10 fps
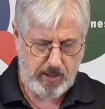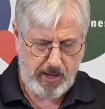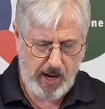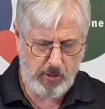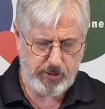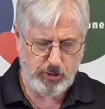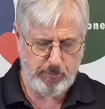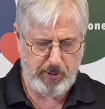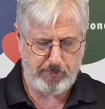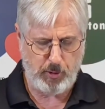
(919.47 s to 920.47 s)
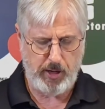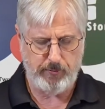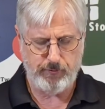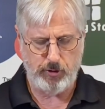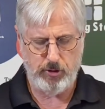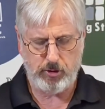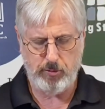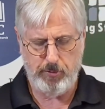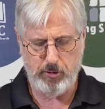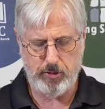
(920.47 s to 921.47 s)
How can you be praying for your
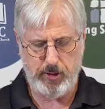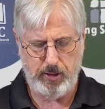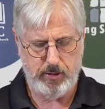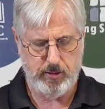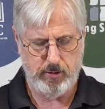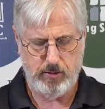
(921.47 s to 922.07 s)
community